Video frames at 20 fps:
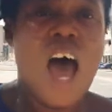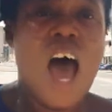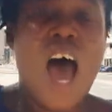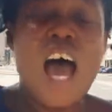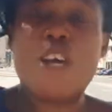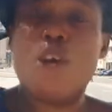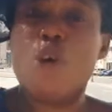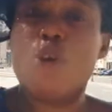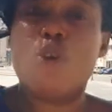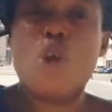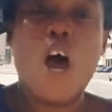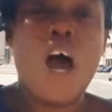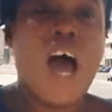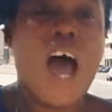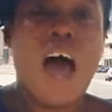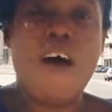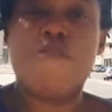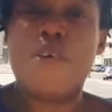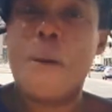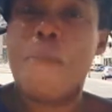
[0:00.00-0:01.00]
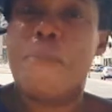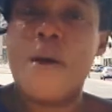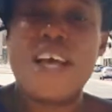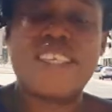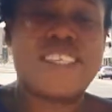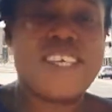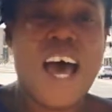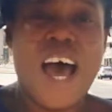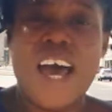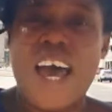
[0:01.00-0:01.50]
And you don't have a
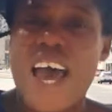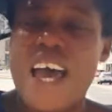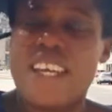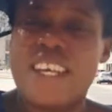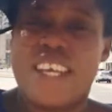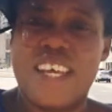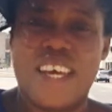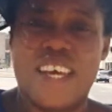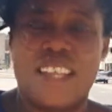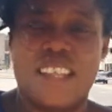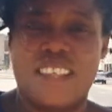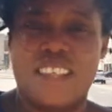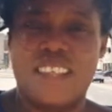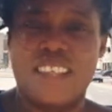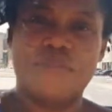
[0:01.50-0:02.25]
better ending.